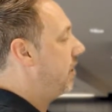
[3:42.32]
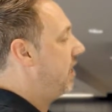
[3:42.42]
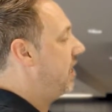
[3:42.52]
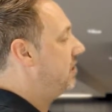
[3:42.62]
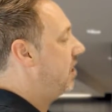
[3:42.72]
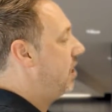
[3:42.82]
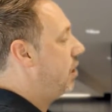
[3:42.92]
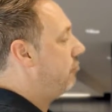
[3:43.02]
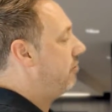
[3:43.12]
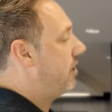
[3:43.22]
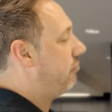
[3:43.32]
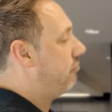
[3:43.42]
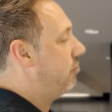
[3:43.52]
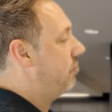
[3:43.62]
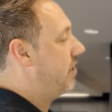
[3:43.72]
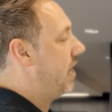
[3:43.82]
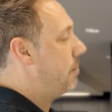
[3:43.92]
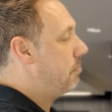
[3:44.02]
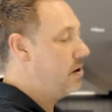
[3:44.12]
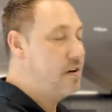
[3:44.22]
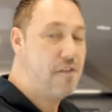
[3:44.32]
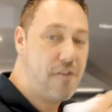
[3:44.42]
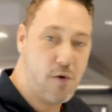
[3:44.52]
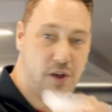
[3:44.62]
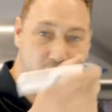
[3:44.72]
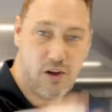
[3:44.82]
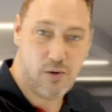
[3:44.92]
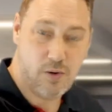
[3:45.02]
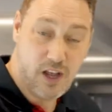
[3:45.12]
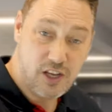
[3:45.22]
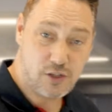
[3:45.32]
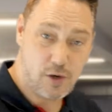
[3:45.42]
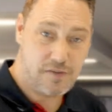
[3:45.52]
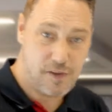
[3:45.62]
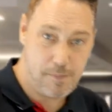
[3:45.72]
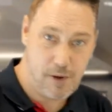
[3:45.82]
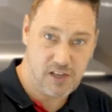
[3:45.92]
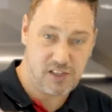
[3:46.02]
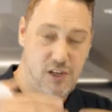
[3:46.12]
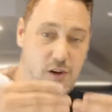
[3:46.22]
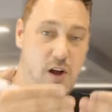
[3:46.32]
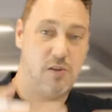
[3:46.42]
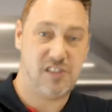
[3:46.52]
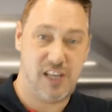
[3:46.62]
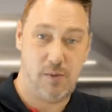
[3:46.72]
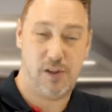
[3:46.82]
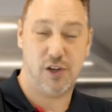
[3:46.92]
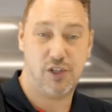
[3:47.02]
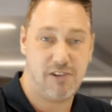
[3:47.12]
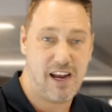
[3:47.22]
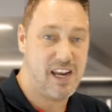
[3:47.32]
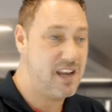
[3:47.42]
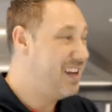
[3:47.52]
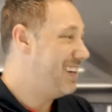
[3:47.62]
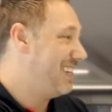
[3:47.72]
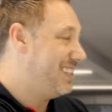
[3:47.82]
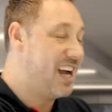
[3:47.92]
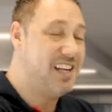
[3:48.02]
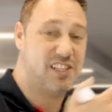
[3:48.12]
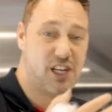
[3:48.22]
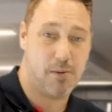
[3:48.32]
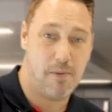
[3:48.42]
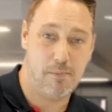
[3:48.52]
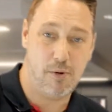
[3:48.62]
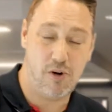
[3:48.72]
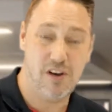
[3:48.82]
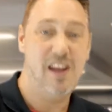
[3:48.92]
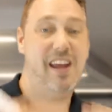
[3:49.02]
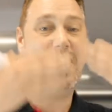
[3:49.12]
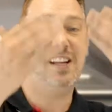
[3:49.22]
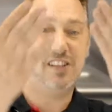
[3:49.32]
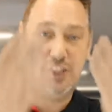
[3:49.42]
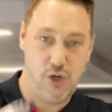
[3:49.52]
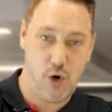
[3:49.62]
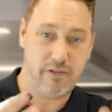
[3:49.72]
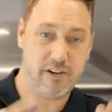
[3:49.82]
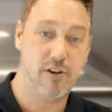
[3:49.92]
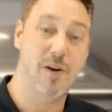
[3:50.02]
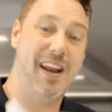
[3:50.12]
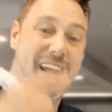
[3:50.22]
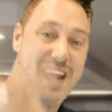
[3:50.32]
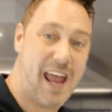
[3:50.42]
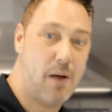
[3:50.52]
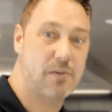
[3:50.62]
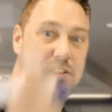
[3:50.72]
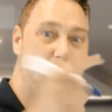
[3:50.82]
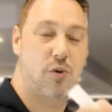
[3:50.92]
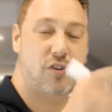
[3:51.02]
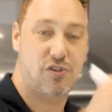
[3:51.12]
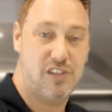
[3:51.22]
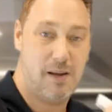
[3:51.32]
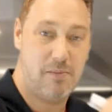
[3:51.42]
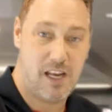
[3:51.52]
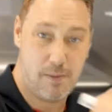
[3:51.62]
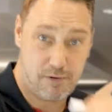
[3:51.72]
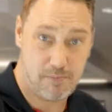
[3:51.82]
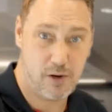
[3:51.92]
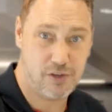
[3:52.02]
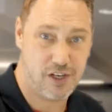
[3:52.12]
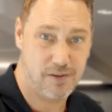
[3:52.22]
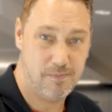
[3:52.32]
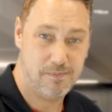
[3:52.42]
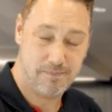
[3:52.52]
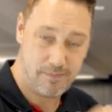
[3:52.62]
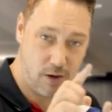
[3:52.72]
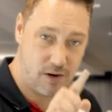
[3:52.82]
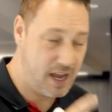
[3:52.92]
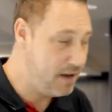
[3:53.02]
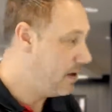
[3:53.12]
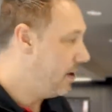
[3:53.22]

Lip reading: is recruit them for you. So if the person you go and see with your trainer decides to come on board, it's your recruit and it counts towards your team leader promotion. Okay?